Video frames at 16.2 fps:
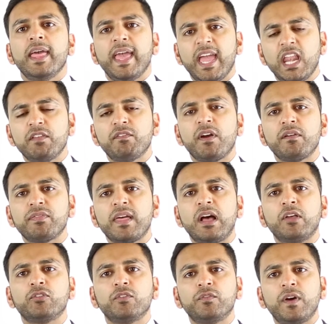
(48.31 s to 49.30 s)

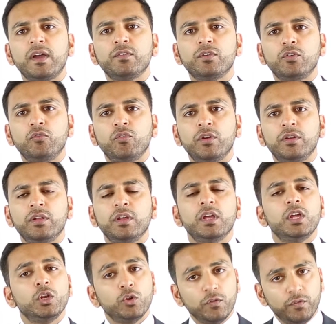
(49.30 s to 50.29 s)

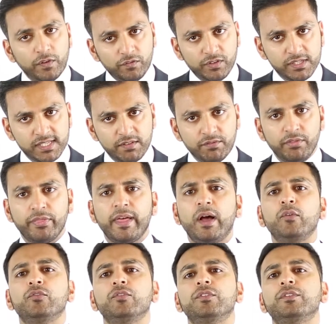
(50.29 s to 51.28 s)
85,500 to
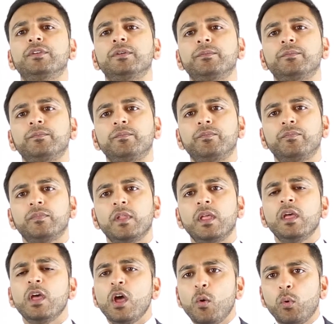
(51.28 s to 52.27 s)
57,000.
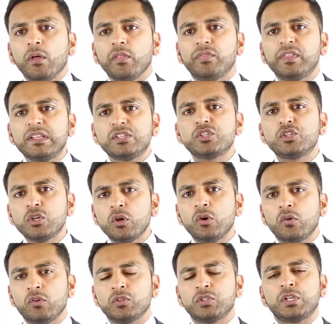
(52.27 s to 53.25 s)
What this
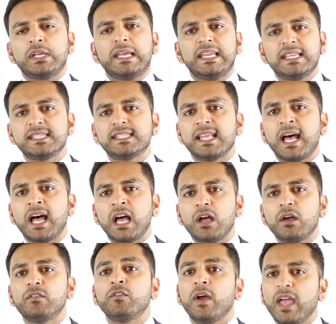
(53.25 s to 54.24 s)
shows is
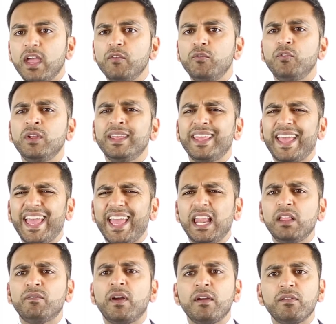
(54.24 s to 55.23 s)
that for every
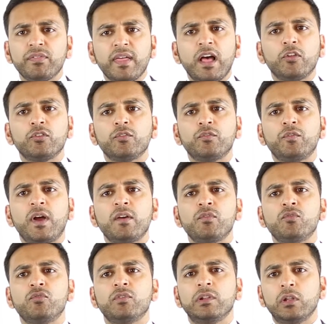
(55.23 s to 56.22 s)

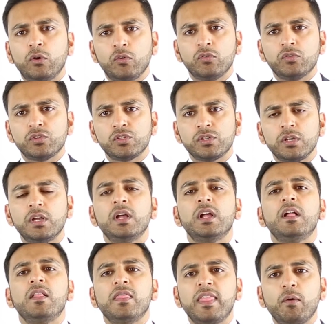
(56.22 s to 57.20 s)
85,500 loans,
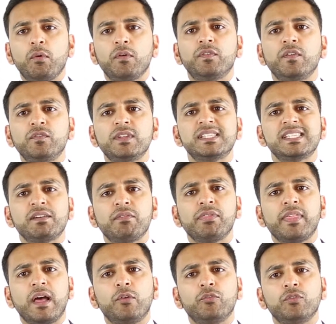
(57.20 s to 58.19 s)
there were
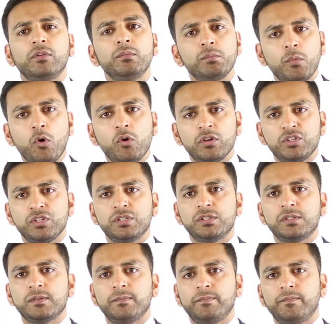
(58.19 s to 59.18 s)
57,000
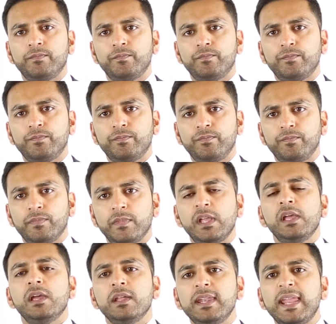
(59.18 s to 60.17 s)
mortgages.
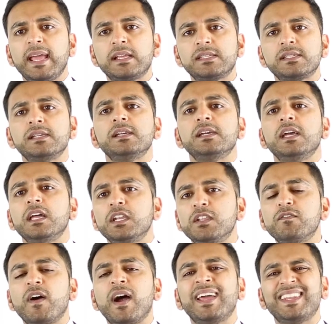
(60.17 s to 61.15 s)
Next,
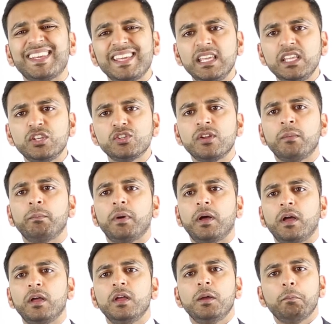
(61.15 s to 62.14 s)
divide each
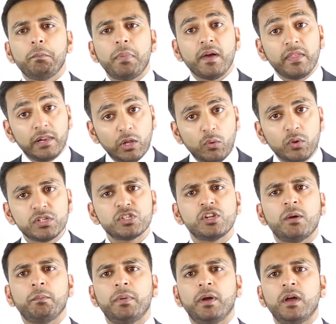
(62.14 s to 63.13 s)
number by the lowest
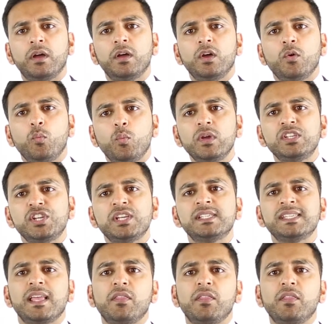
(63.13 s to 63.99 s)
number, which is